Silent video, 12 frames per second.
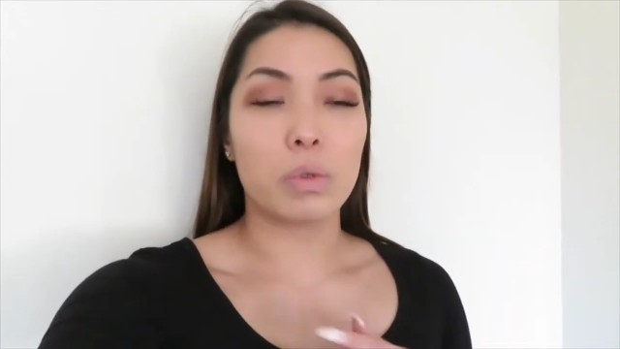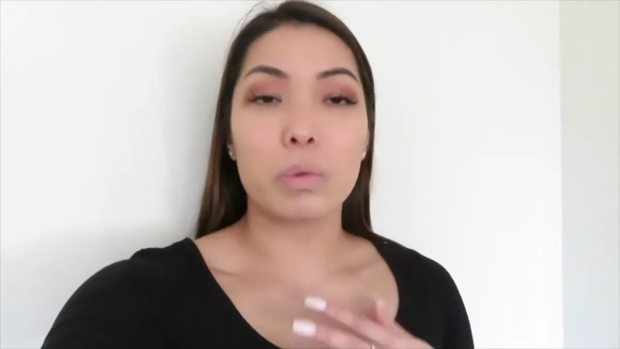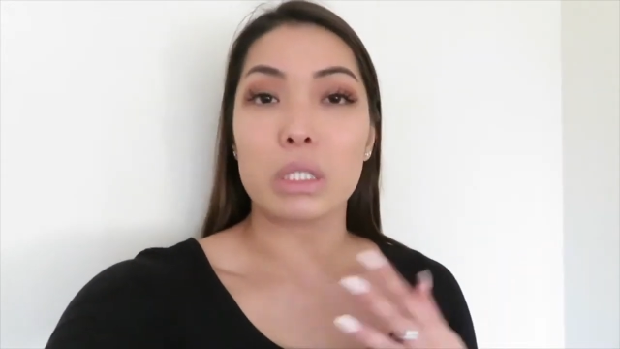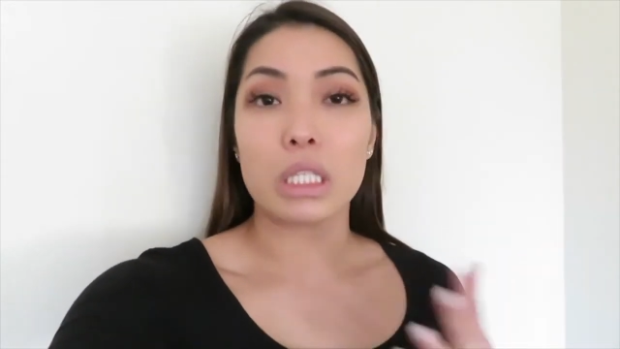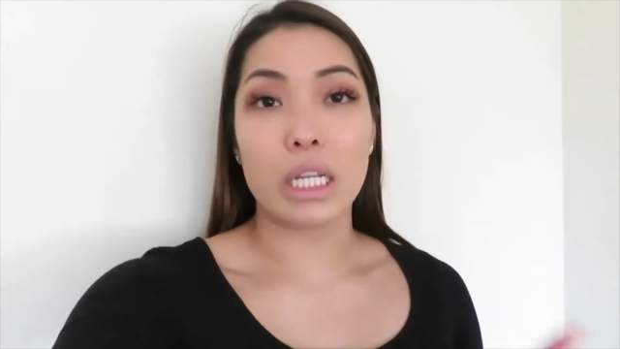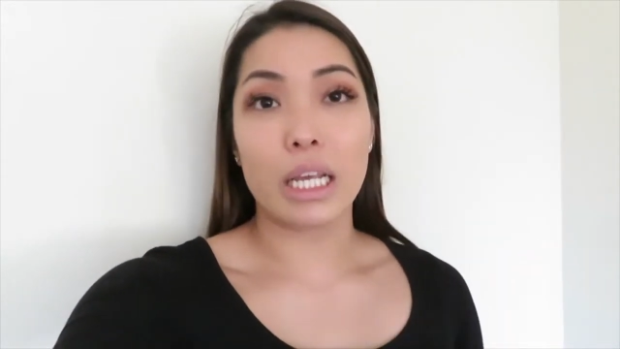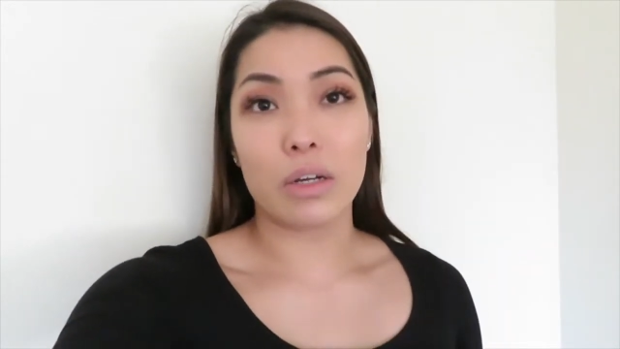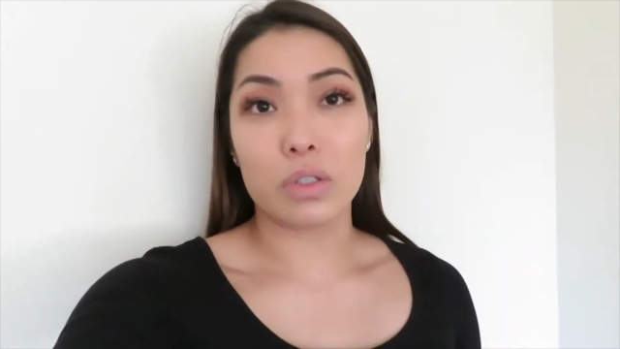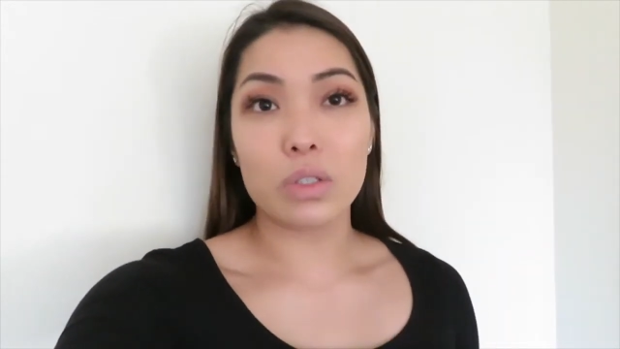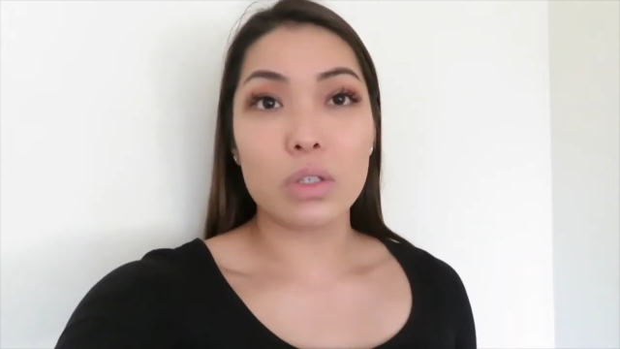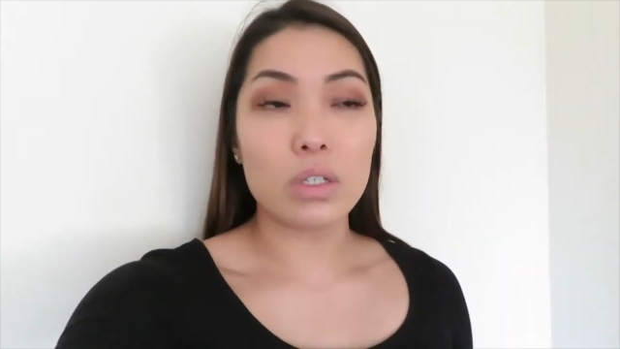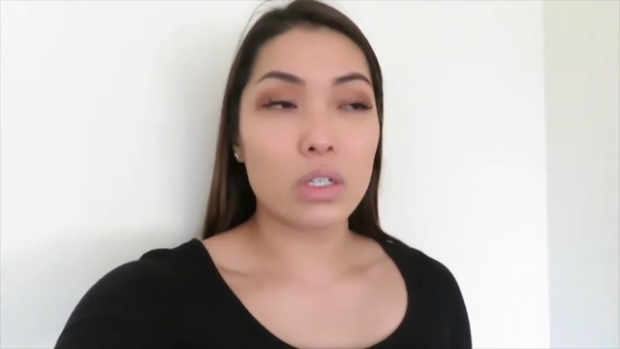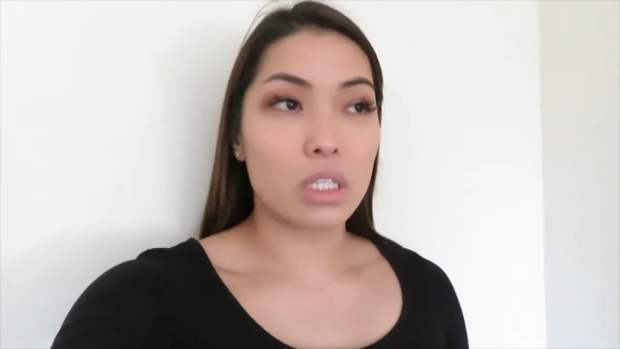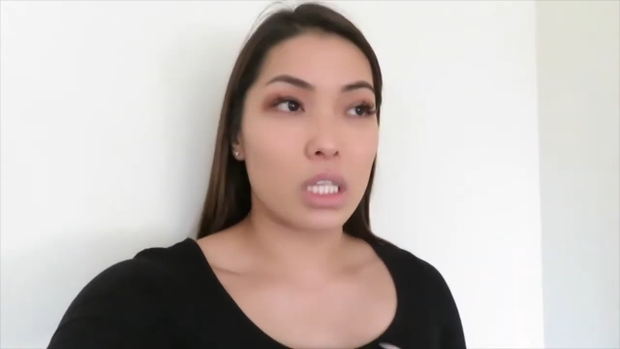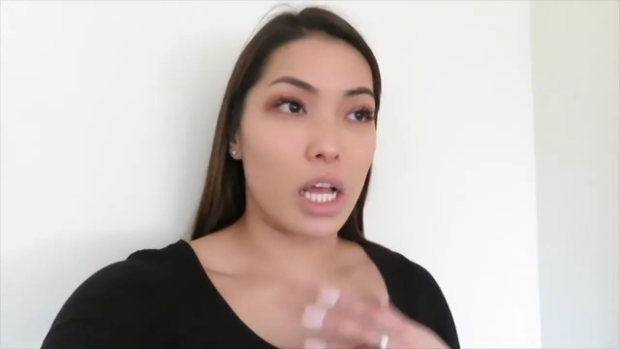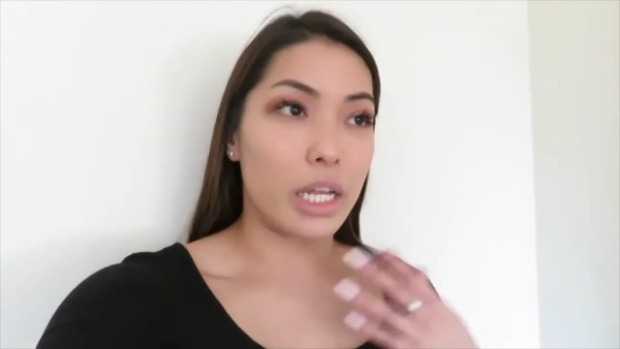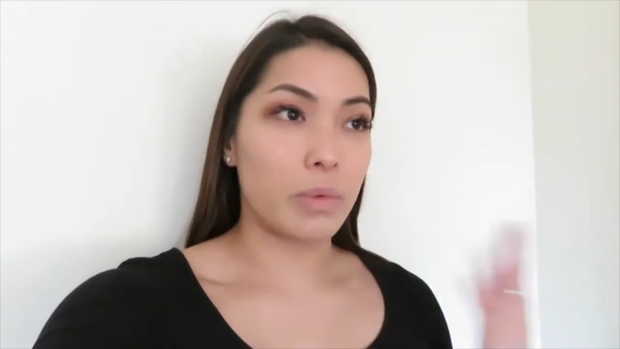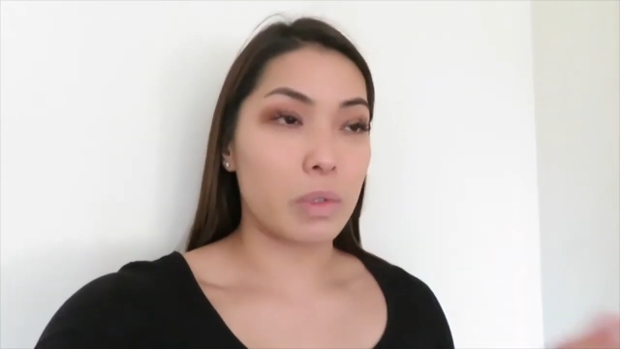We were sitting outdoors,
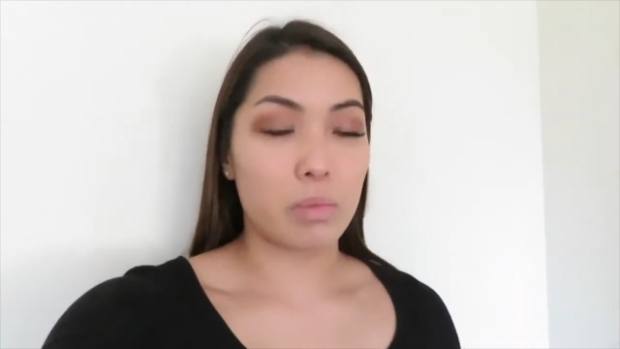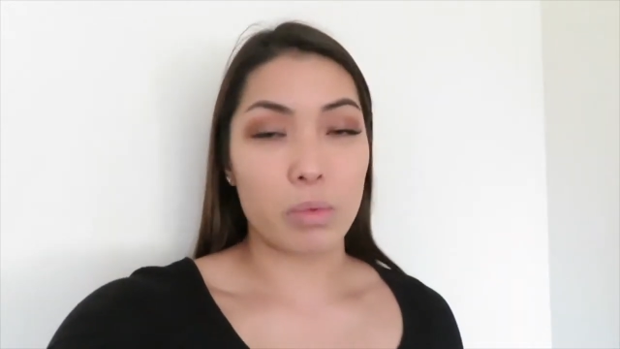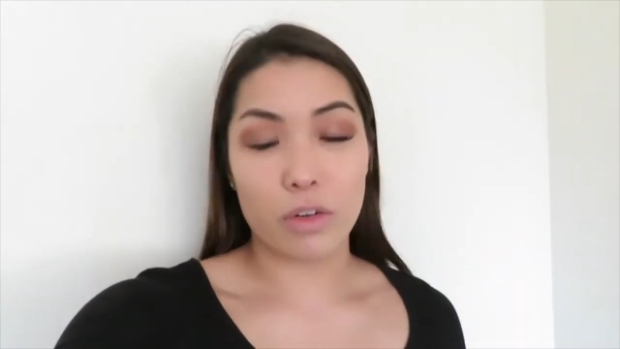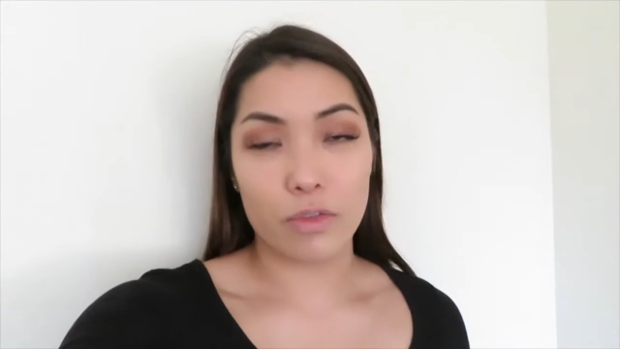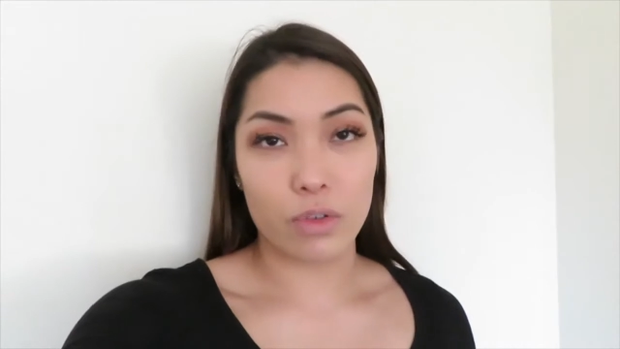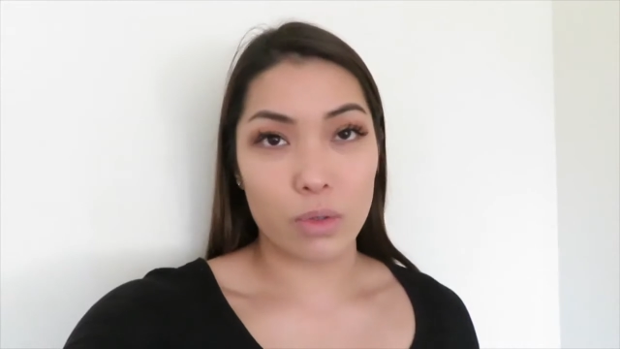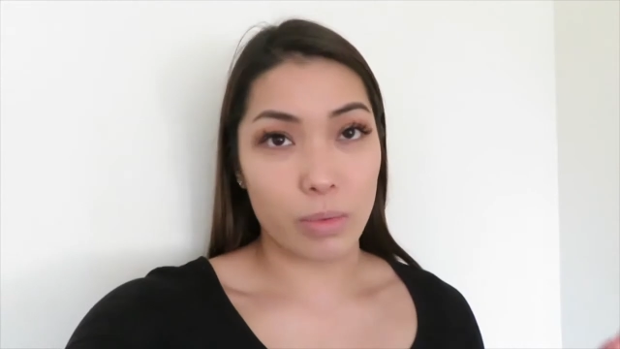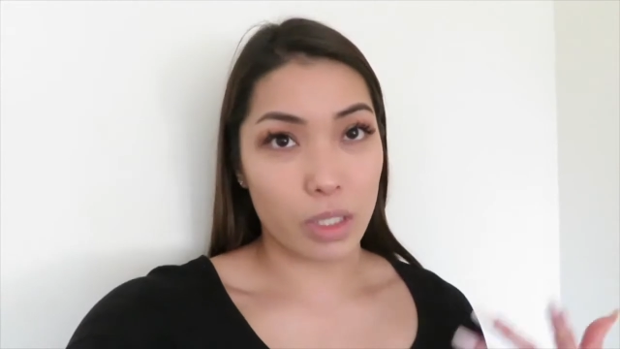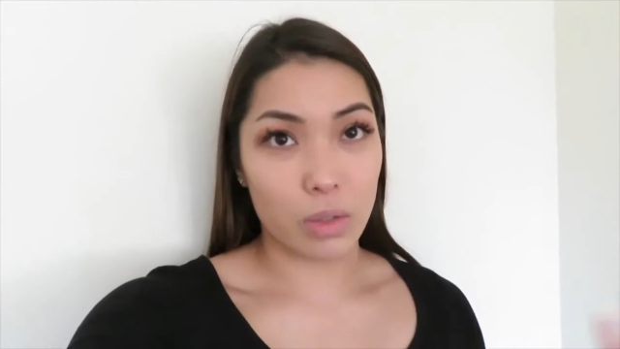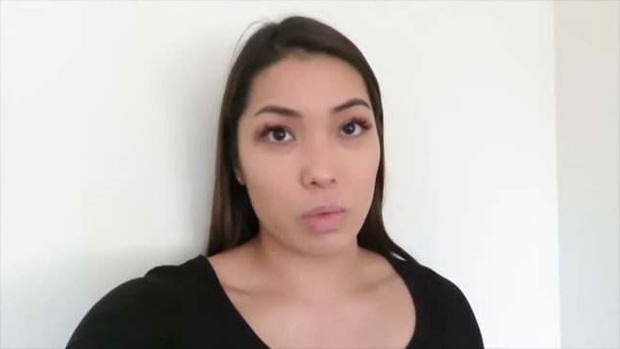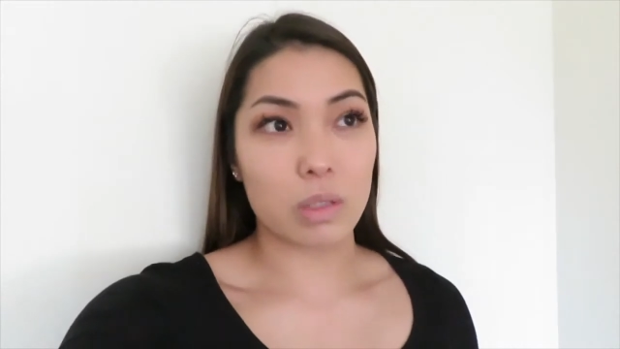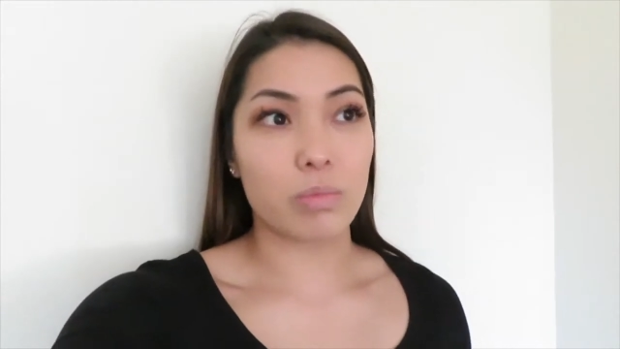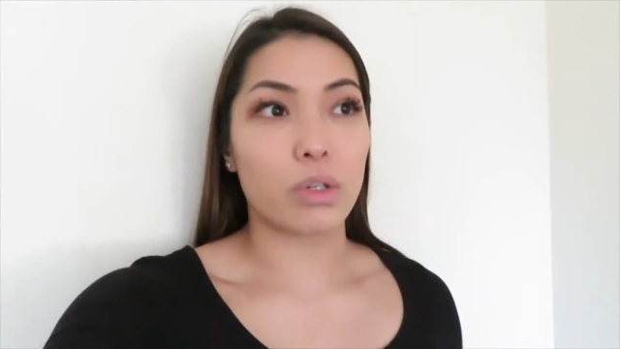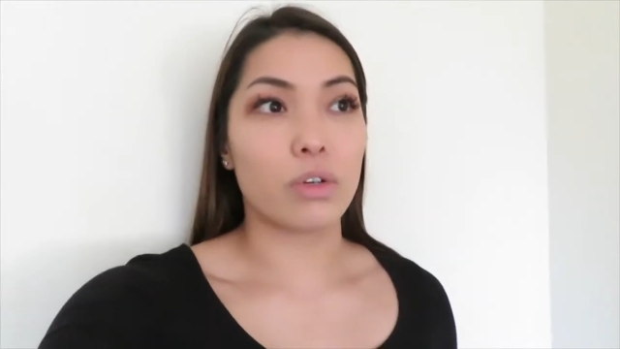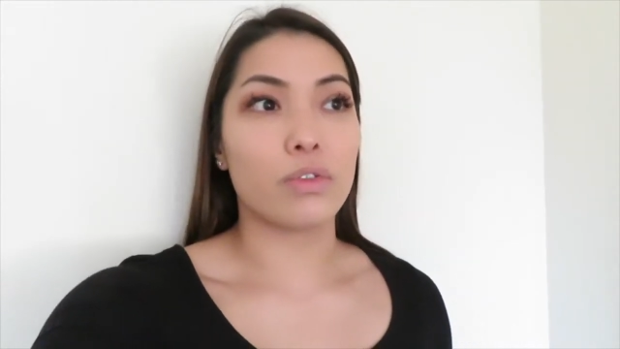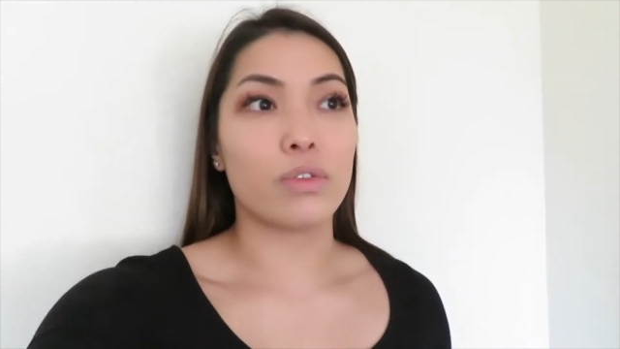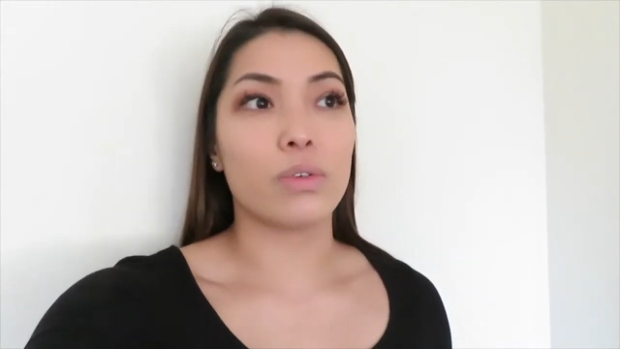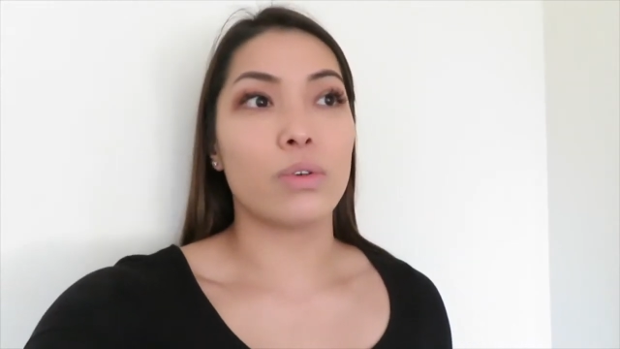lighting was beautiful, weather was
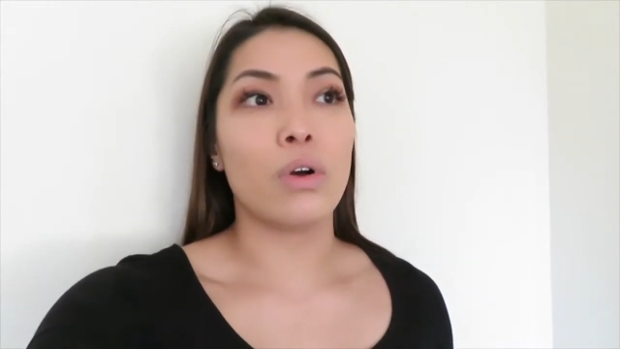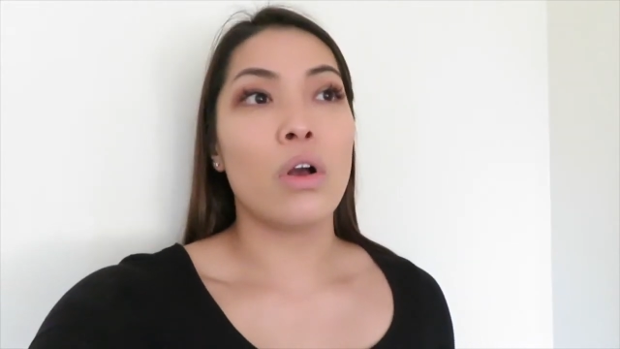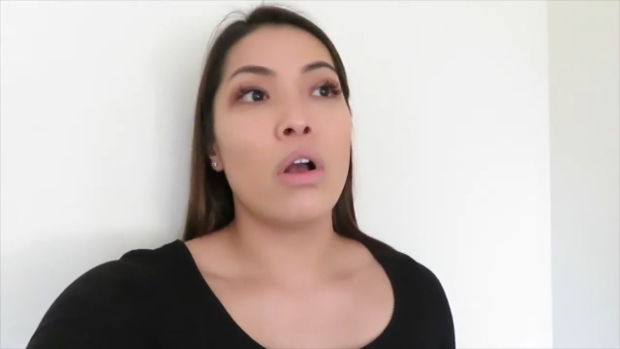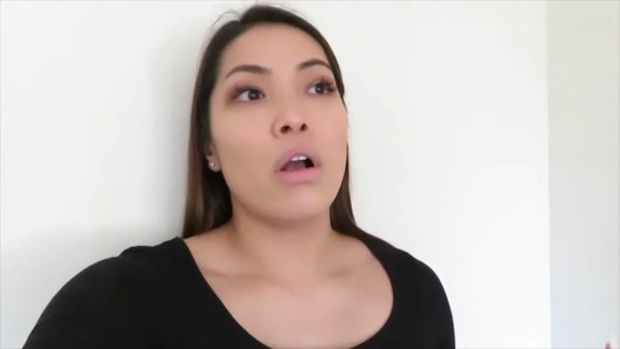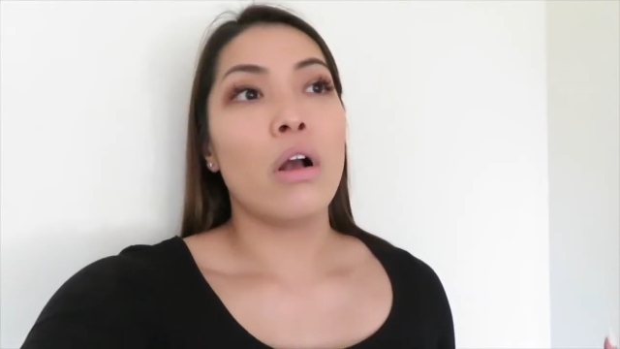beautiful.